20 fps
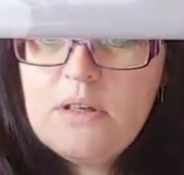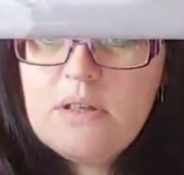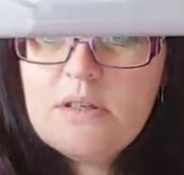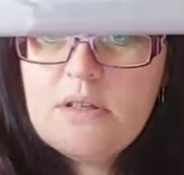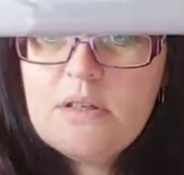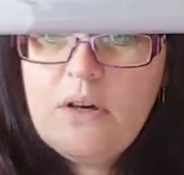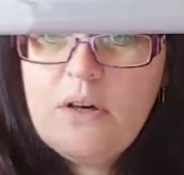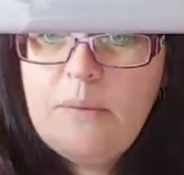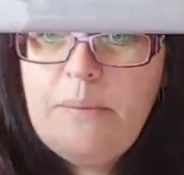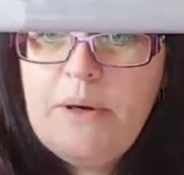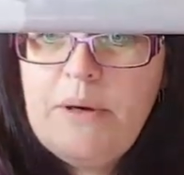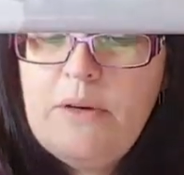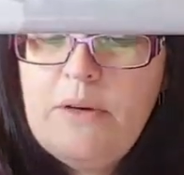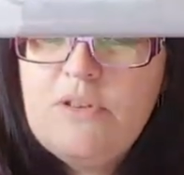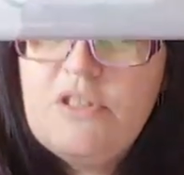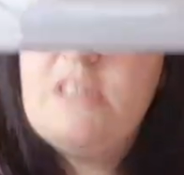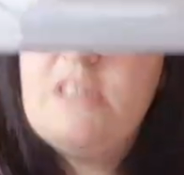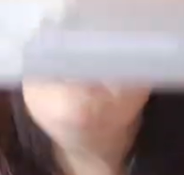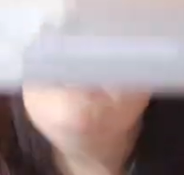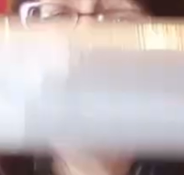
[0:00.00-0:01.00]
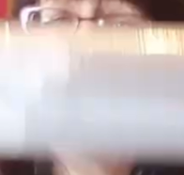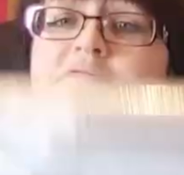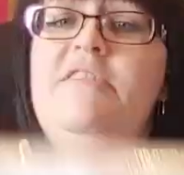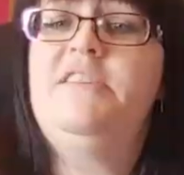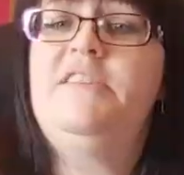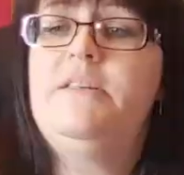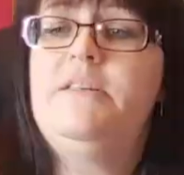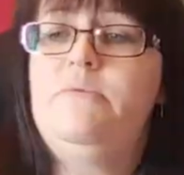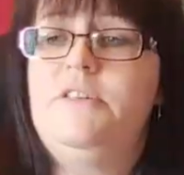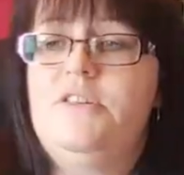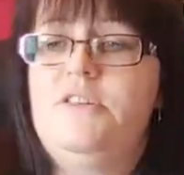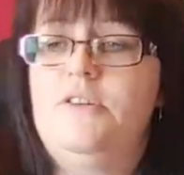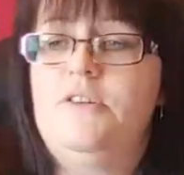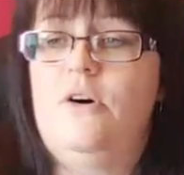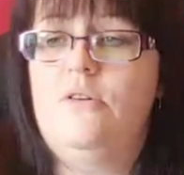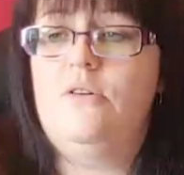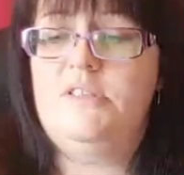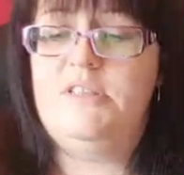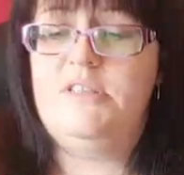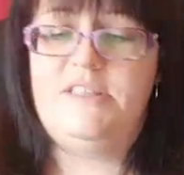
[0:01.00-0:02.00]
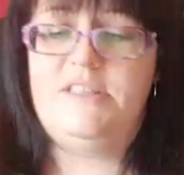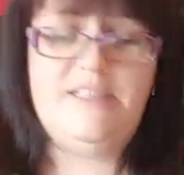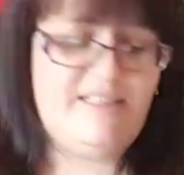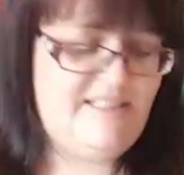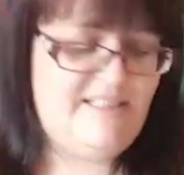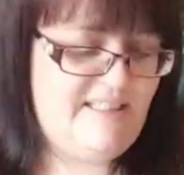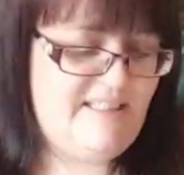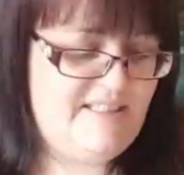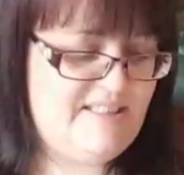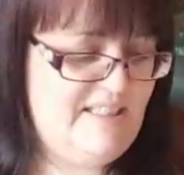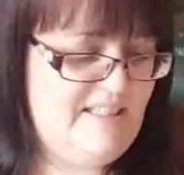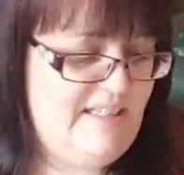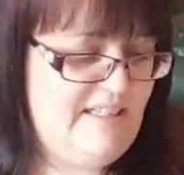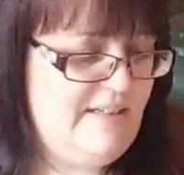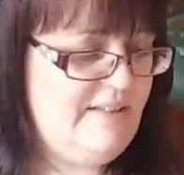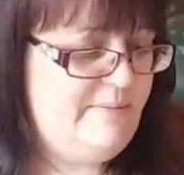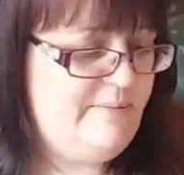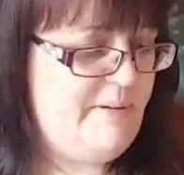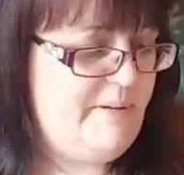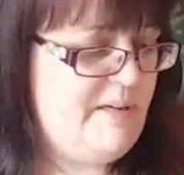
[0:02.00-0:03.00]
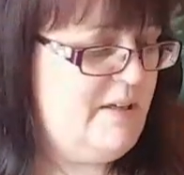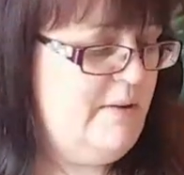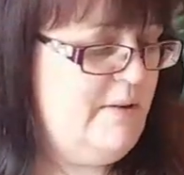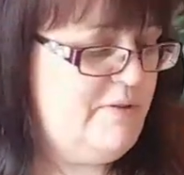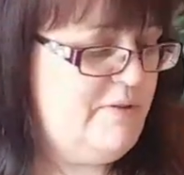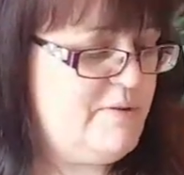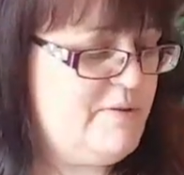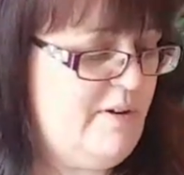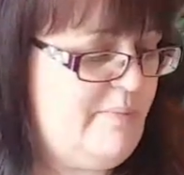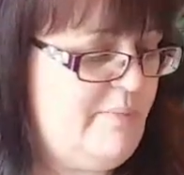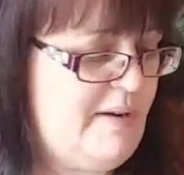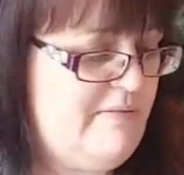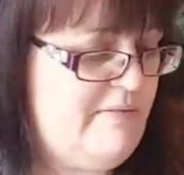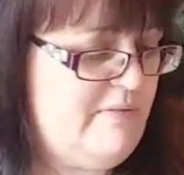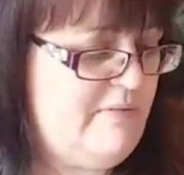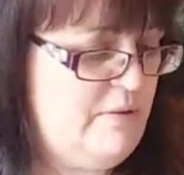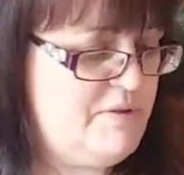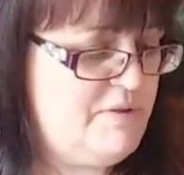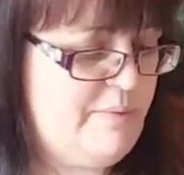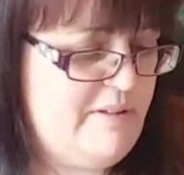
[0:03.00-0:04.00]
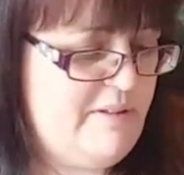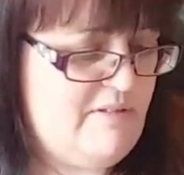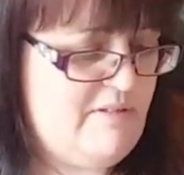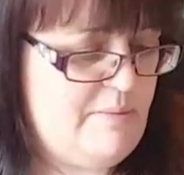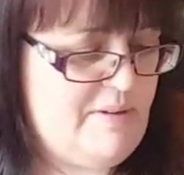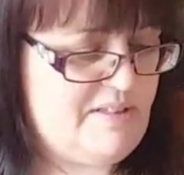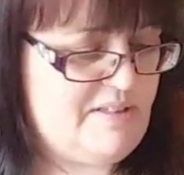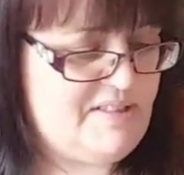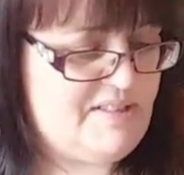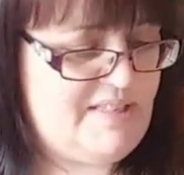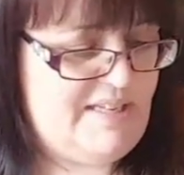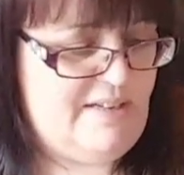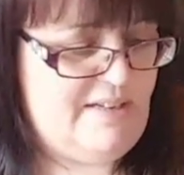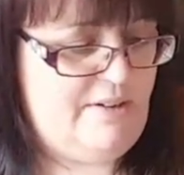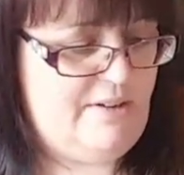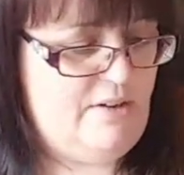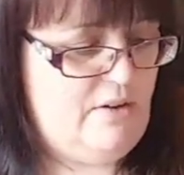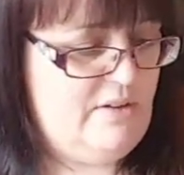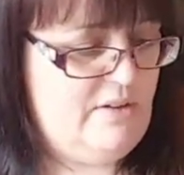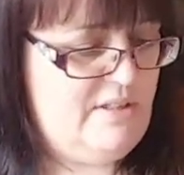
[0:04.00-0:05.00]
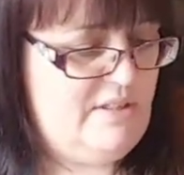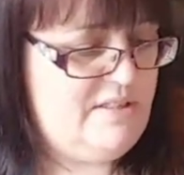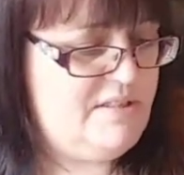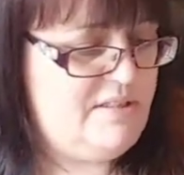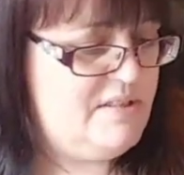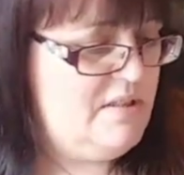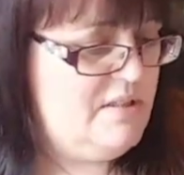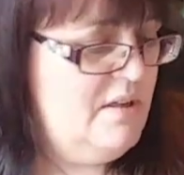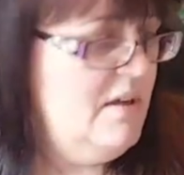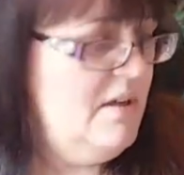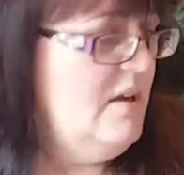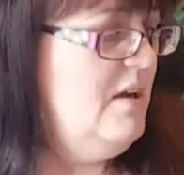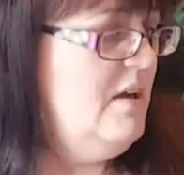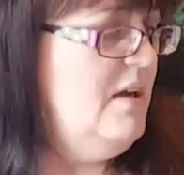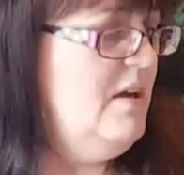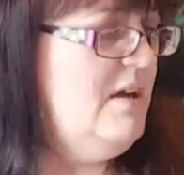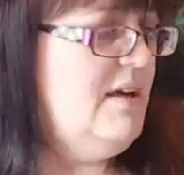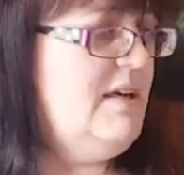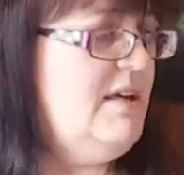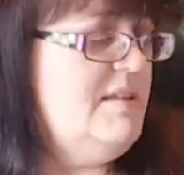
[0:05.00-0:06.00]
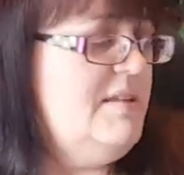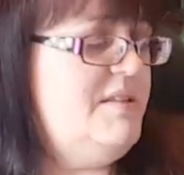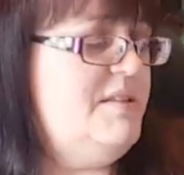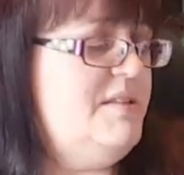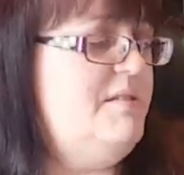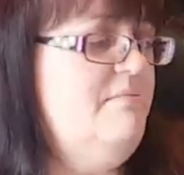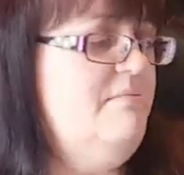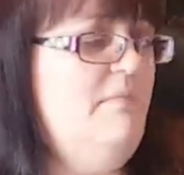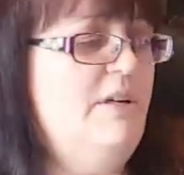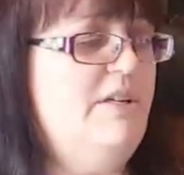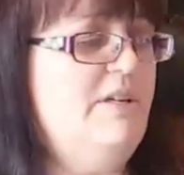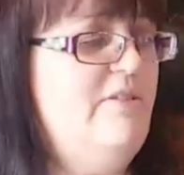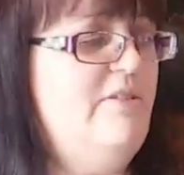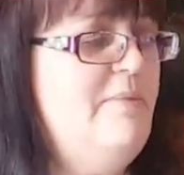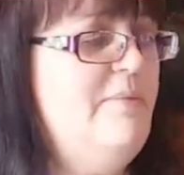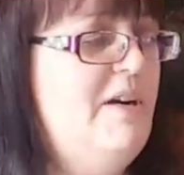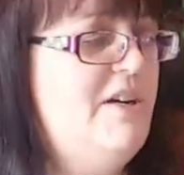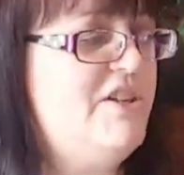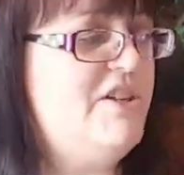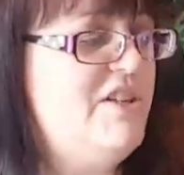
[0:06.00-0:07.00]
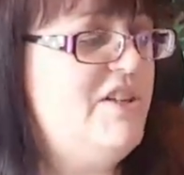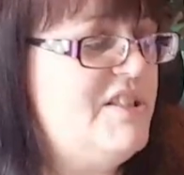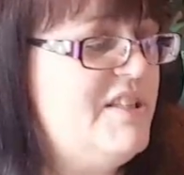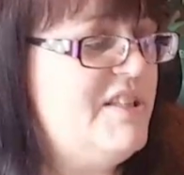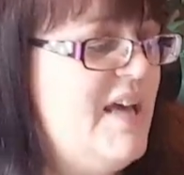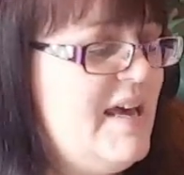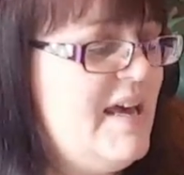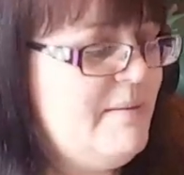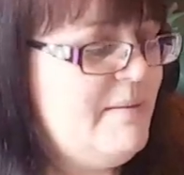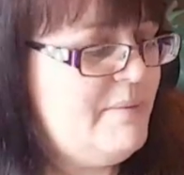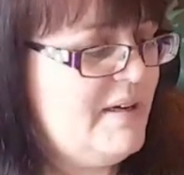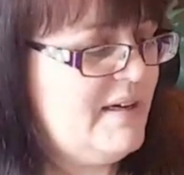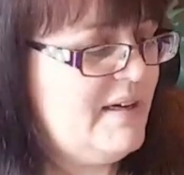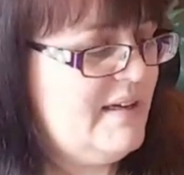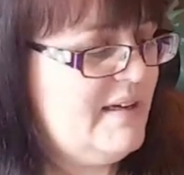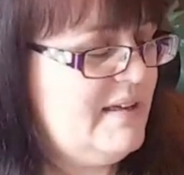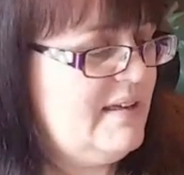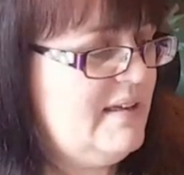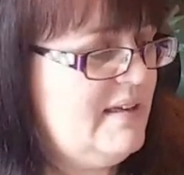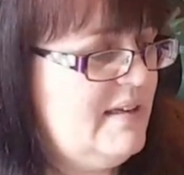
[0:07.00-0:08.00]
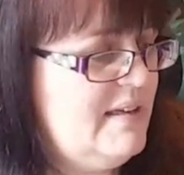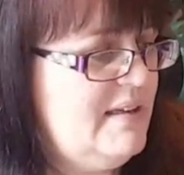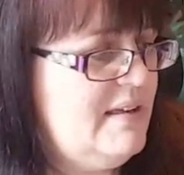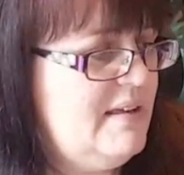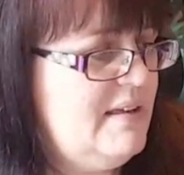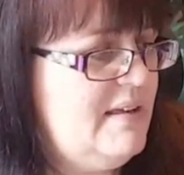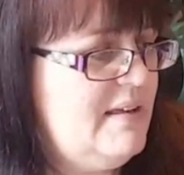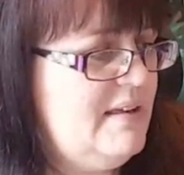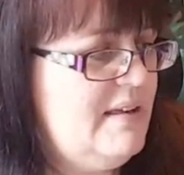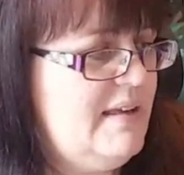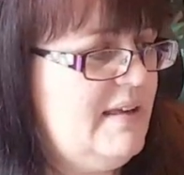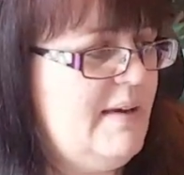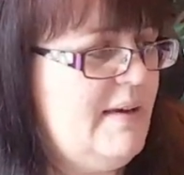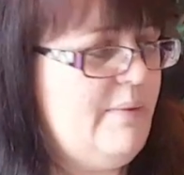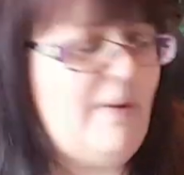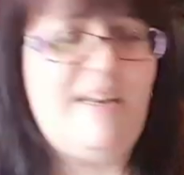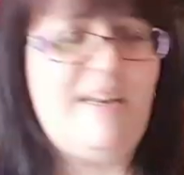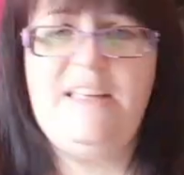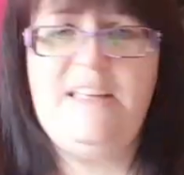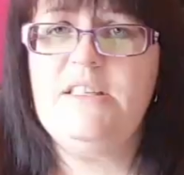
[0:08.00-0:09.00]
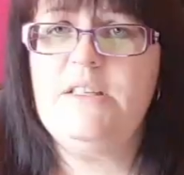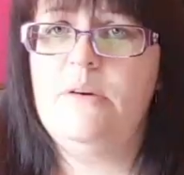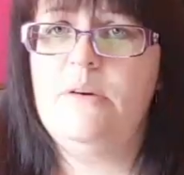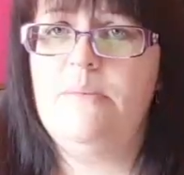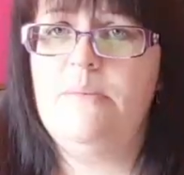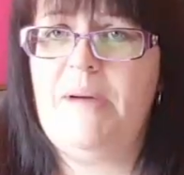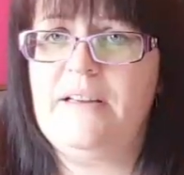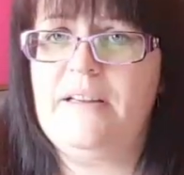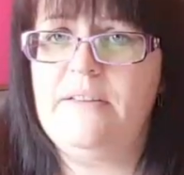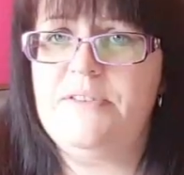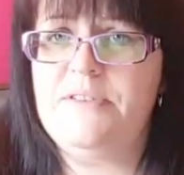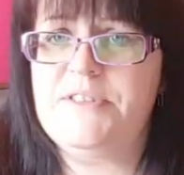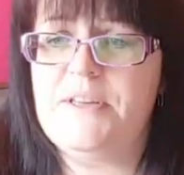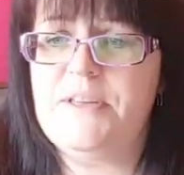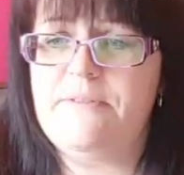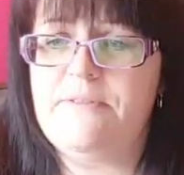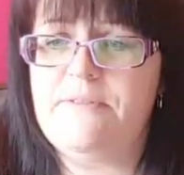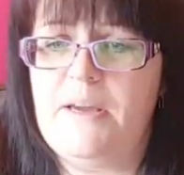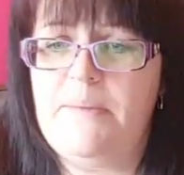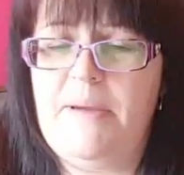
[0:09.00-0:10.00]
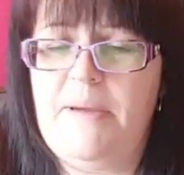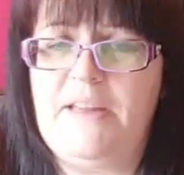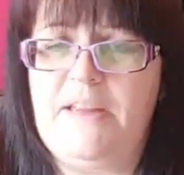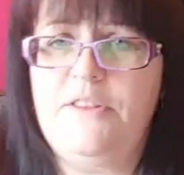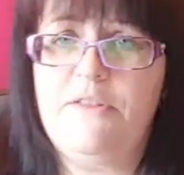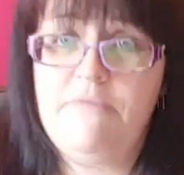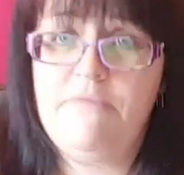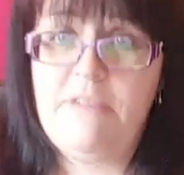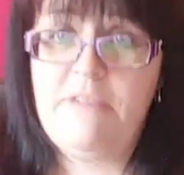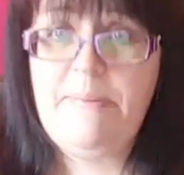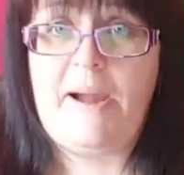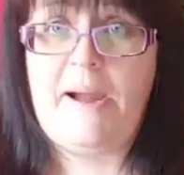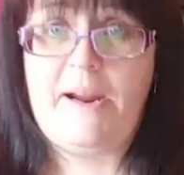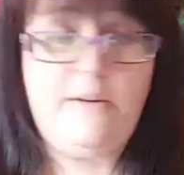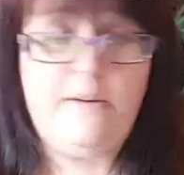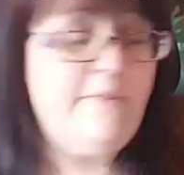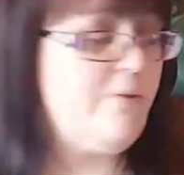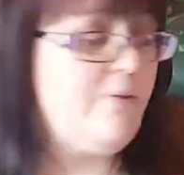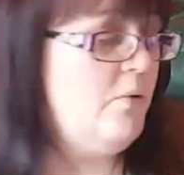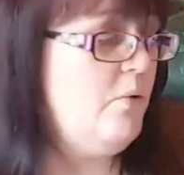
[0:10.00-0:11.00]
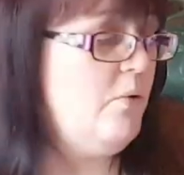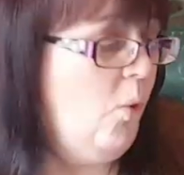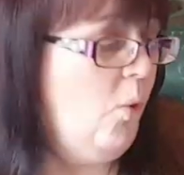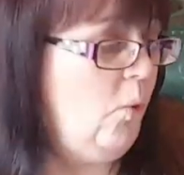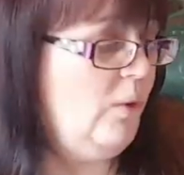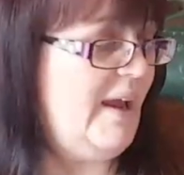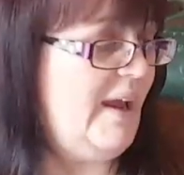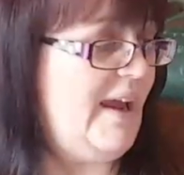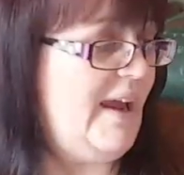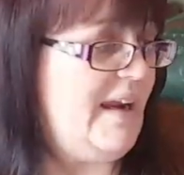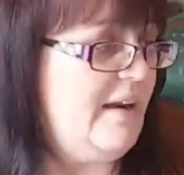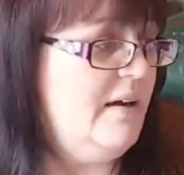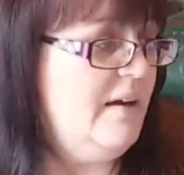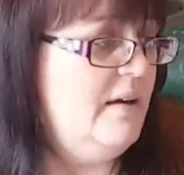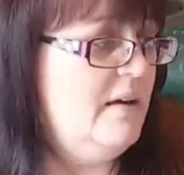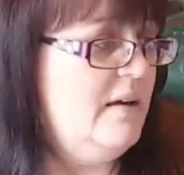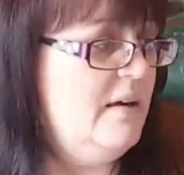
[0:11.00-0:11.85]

It's called Pooch and it's printed with dogs. It's, like I said, it's still in B&Q for £12 a roll. So whether I'll be able to sell it or not is much of a muchness. But it went into a bag of stuff that I paid £3 for all in.